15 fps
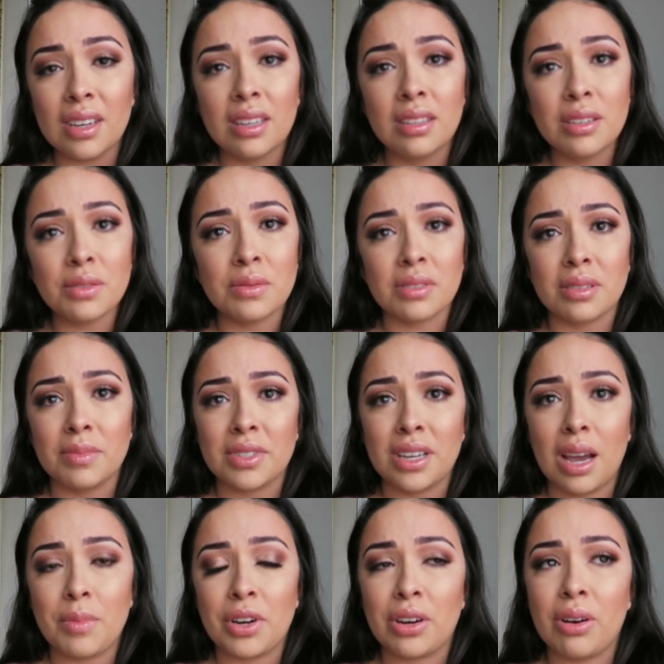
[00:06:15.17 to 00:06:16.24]
And this was some
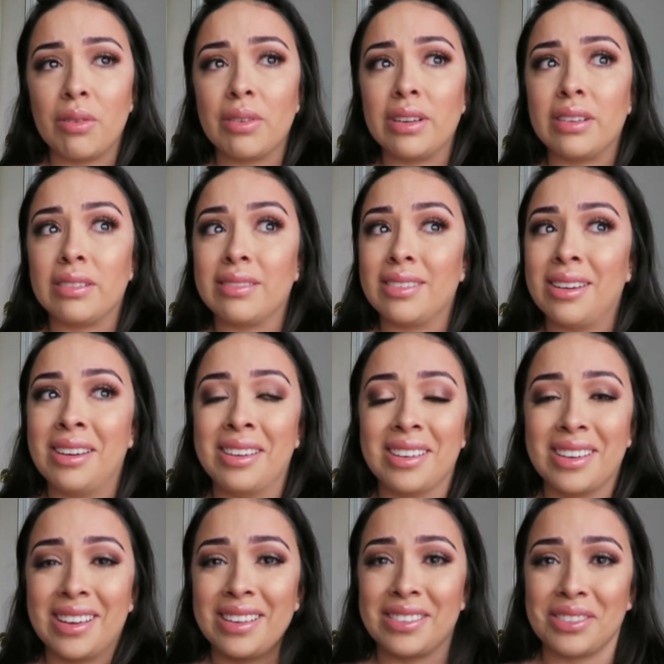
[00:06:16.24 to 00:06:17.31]
time ago, and
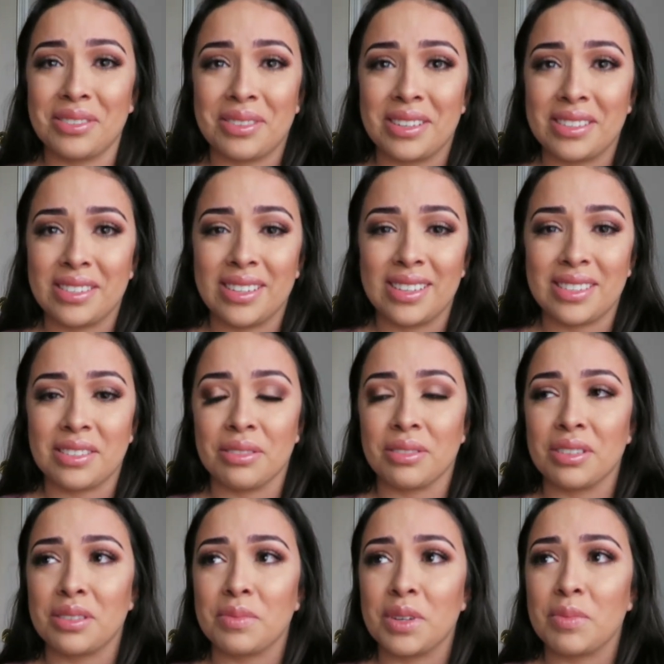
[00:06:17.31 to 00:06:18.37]
as you can see, it still
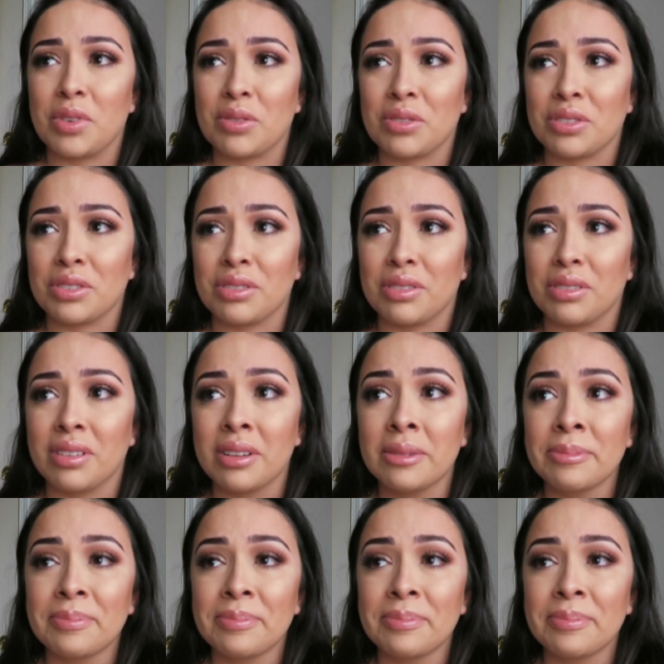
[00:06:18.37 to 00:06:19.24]
gets me emotional.